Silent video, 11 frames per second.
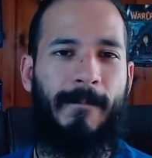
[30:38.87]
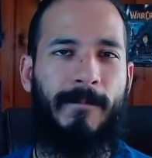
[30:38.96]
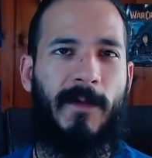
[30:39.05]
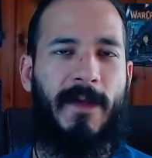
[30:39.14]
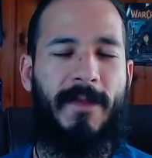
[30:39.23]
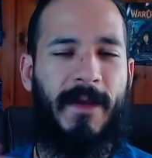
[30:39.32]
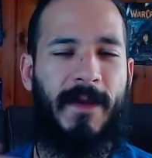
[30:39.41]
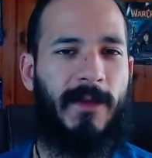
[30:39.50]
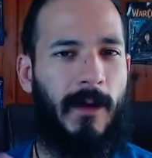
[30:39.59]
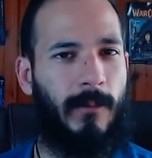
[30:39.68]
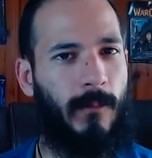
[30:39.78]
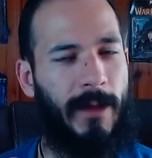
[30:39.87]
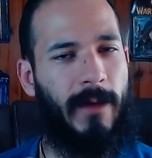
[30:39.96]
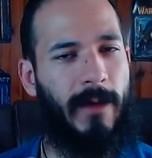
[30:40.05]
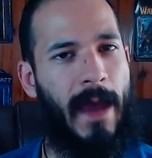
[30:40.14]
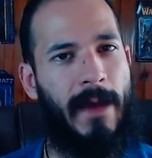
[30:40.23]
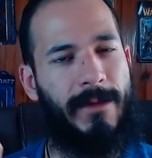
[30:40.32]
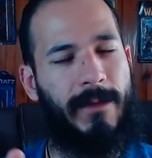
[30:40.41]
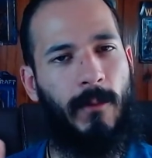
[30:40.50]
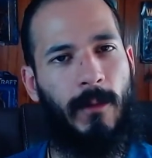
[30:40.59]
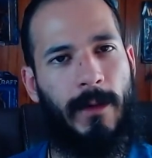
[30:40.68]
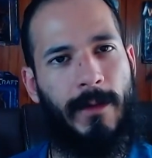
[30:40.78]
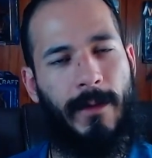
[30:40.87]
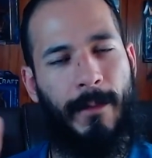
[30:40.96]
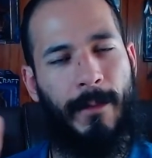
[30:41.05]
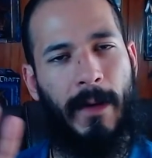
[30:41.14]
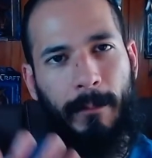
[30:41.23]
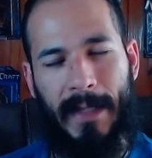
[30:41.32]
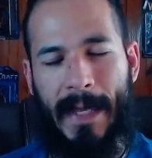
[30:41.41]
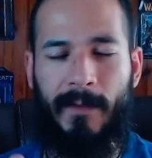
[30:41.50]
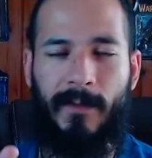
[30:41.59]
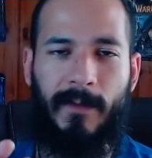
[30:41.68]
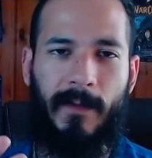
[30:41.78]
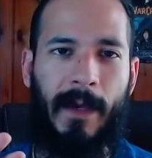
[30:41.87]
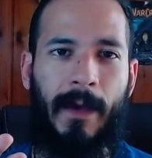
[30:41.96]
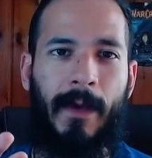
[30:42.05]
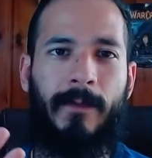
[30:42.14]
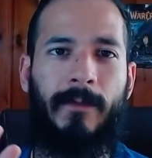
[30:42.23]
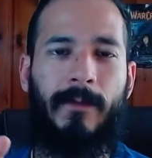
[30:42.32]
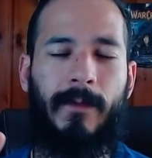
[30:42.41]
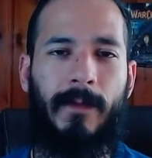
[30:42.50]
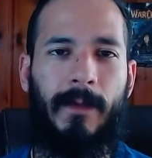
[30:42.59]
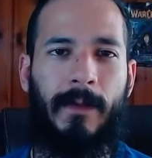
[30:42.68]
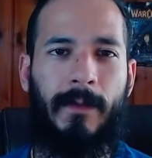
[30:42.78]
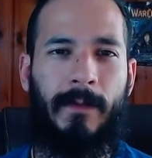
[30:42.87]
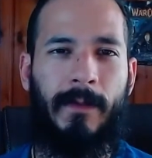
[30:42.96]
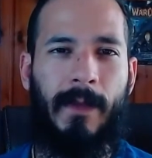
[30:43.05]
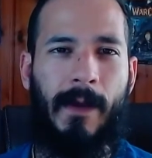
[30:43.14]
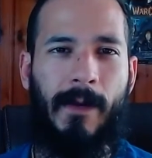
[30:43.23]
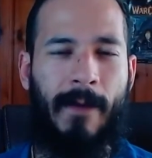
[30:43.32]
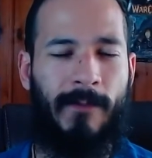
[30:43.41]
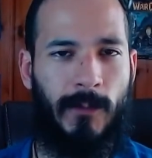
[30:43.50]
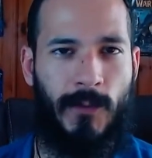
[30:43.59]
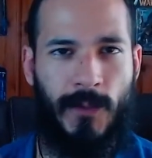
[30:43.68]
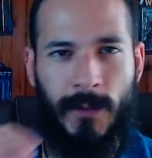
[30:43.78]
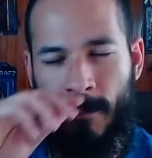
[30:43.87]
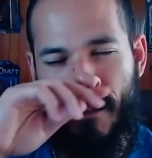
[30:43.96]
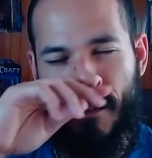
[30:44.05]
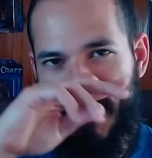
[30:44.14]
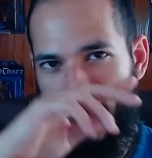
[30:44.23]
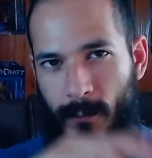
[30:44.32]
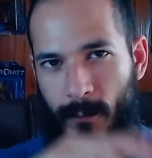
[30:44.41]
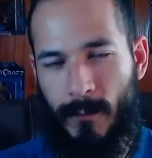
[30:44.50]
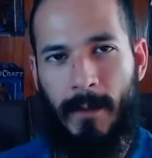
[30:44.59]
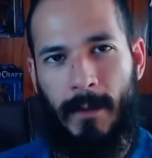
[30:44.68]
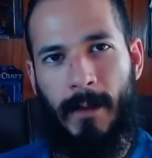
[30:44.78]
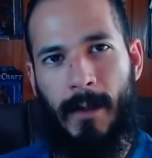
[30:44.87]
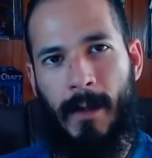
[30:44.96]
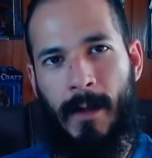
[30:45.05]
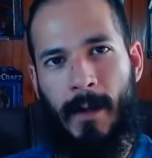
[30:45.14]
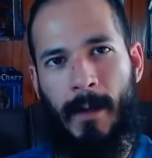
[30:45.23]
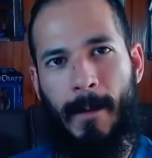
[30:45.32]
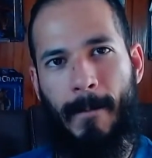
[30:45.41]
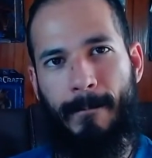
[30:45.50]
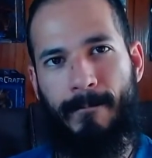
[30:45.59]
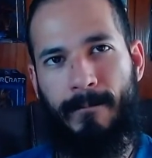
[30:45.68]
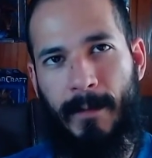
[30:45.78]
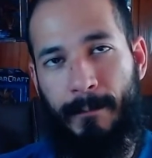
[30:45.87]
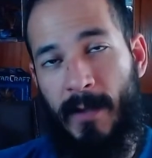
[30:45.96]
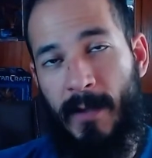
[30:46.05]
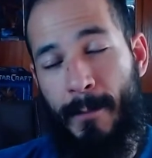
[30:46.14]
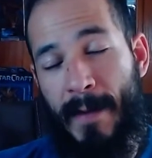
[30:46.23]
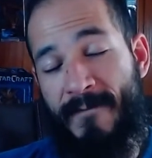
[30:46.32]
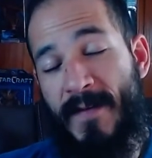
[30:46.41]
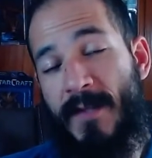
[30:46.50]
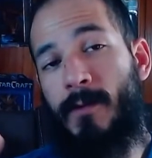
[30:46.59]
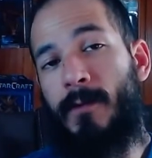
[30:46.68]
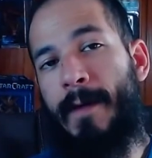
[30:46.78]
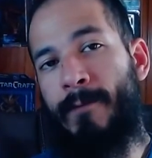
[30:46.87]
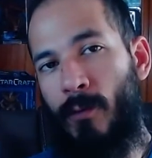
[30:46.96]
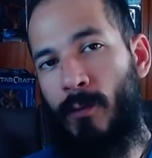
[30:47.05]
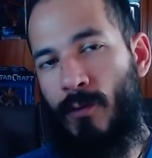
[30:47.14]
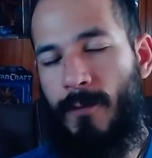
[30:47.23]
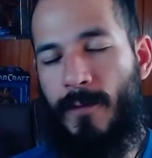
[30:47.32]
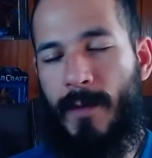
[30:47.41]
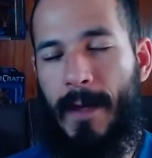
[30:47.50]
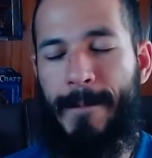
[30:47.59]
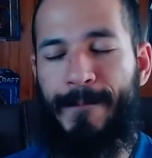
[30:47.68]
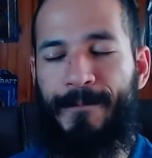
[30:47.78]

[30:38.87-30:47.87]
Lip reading: because I think Don wanted to ask was about the planets and their evolution through their metaphysical evolution, say.